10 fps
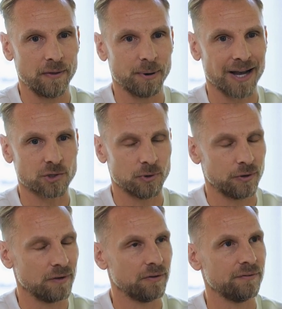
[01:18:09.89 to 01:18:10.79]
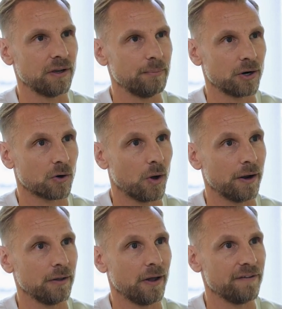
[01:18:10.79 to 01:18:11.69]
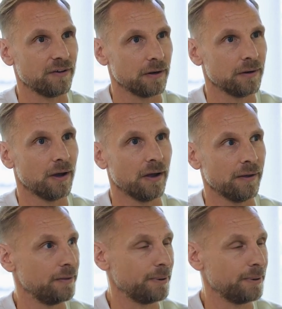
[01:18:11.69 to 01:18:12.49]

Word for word: the possibility of living a better quality life and uh,